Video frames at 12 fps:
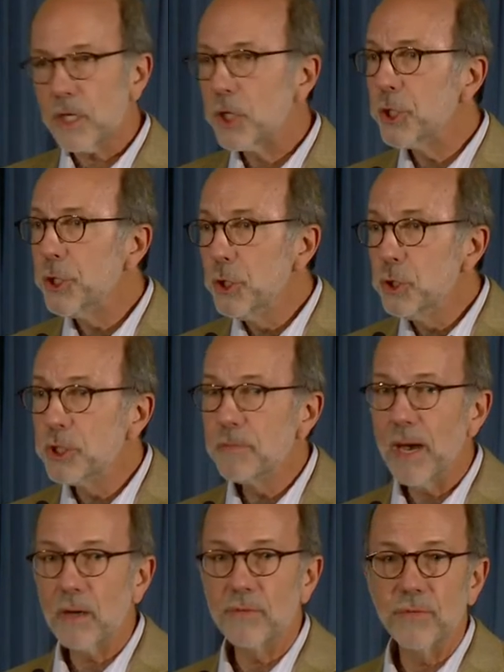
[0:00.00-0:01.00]
huge
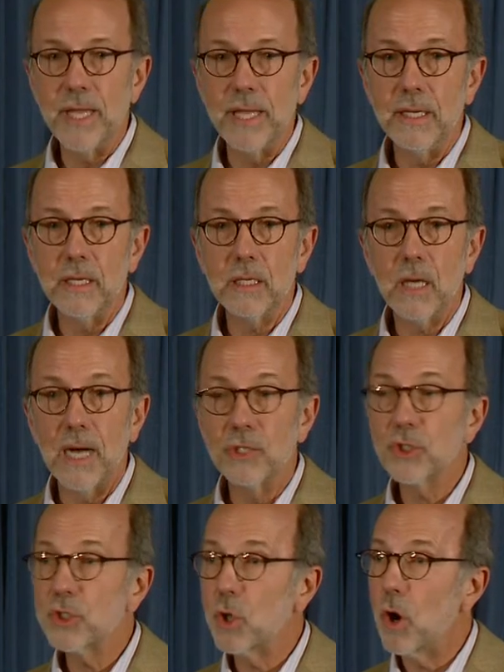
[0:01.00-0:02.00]
amount of data,
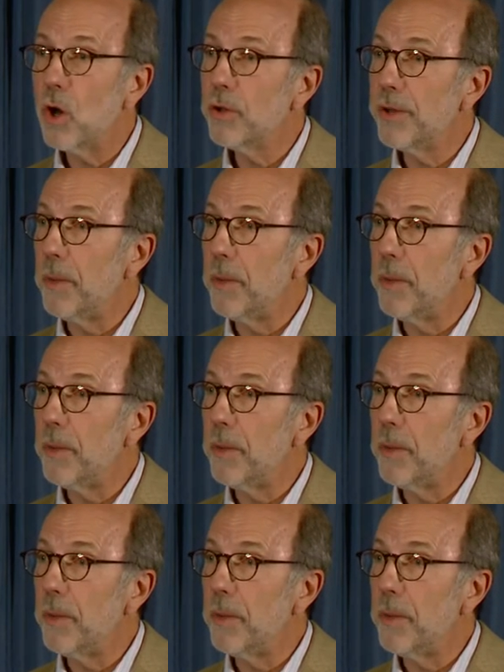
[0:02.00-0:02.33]
got stalled